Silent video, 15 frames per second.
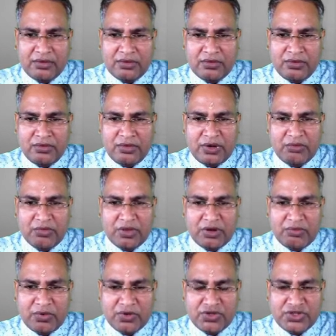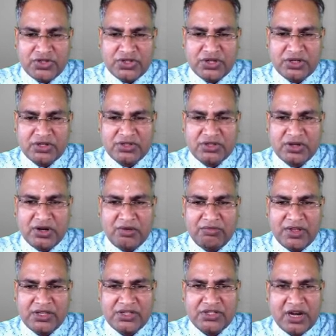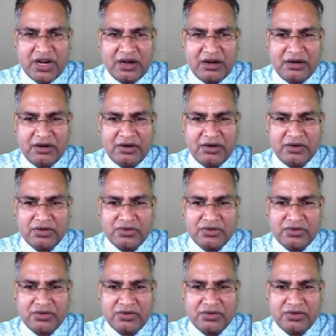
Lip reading: to remove the positions of the child node.